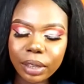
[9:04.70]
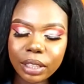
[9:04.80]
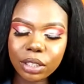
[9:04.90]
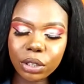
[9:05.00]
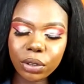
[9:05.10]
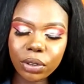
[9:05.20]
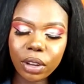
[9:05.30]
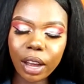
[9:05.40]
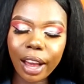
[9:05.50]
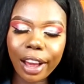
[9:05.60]
So
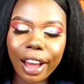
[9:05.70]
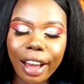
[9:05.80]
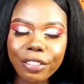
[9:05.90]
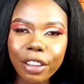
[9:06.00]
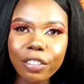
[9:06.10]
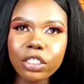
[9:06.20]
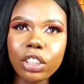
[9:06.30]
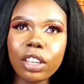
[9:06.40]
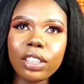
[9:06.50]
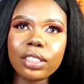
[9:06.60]
after
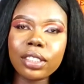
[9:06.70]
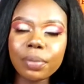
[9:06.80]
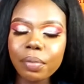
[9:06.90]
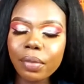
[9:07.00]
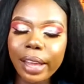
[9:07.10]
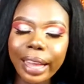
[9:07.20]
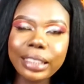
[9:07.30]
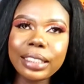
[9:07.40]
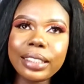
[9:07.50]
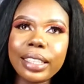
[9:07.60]
videoing it,
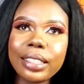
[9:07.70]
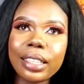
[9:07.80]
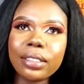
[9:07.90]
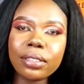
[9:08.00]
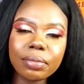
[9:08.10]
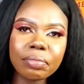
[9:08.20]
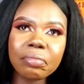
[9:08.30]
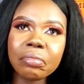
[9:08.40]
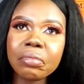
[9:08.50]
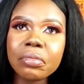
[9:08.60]
edit it and
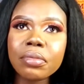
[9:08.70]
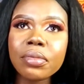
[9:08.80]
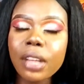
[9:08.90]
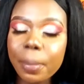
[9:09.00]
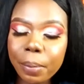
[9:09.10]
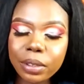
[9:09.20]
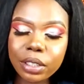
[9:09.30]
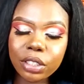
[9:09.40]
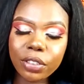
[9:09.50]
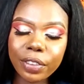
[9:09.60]
post
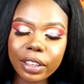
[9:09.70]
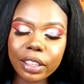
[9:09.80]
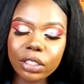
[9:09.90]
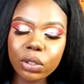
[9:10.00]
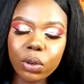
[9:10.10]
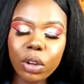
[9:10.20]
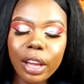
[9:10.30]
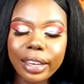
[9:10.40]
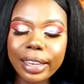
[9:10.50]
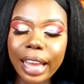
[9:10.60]
it over there. So
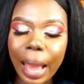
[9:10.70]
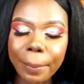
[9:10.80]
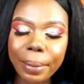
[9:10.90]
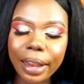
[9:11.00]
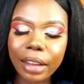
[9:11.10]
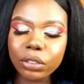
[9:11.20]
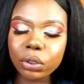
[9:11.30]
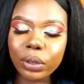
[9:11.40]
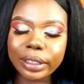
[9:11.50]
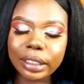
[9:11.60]
the app that I use
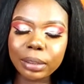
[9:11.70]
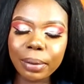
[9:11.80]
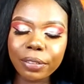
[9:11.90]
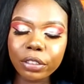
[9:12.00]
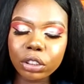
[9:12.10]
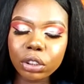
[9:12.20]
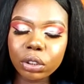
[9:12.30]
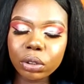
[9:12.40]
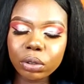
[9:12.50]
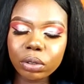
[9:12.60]
to edit my
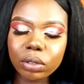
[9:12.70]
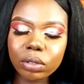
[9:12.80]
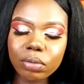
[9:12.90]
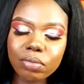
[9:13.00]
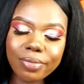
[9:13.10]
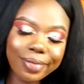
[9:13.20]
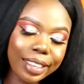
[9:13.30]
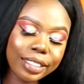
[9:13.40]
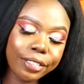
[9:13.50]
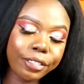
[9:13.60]
video
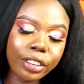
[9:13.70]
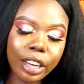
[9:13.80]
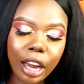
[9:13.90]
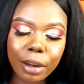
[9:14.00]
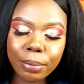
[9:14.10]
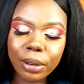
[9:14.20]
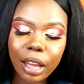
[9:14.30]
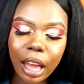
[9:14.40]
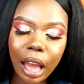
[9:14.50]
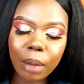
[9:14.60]
is a free app.
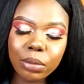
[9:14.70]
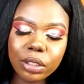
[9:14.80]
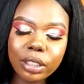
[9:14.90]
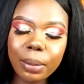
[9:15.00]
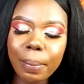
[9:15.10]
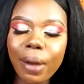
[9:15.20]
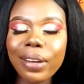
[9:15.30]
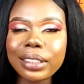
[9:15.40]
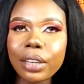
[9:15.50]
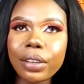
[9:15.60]
I'm using the Power
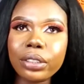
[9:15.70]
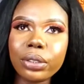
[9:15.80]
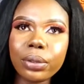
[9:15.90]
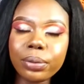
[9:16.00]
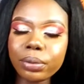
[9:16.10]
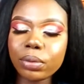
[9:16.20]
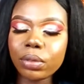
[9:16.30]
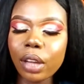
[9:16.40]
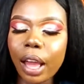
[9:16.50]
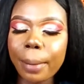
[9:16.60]
Director
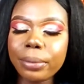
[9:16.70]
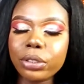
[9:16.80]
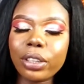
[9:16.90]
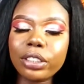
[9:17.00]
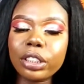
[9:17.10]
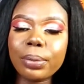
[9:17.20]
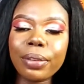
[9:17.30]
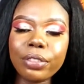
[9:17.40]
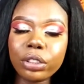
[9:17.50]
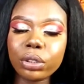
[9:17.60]
app to edit my
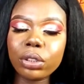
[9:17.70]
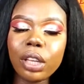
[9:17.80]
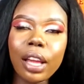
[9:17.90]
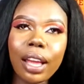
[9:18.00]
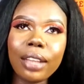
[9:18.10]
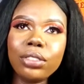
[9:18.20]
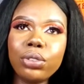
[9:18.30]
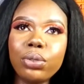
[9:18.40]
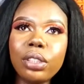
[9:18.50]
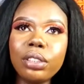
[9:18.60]
video, and
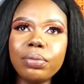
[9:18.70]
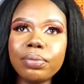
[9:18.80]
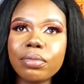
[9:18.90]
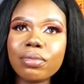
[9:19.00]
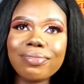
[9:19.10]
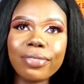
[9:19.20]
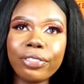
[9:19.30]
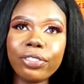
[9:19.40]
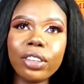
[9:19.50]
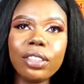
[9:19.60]
it's really
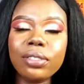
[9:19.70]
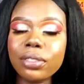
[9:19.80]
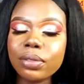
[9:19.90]
free.